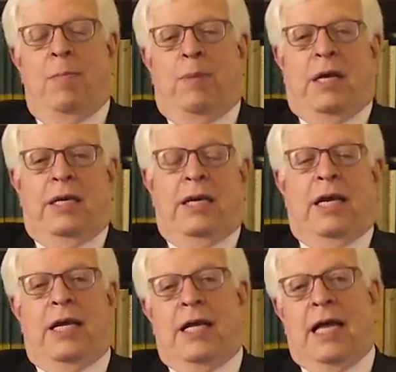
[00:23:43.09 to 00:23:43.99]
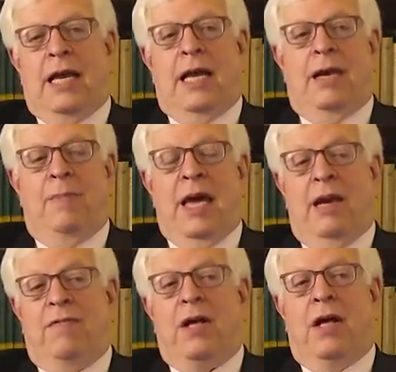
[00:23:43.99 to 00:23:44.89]
but and a man
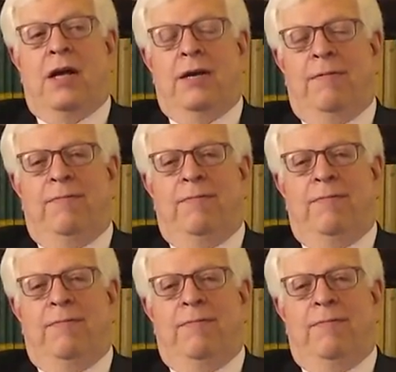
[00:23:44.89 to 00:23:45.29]
of God.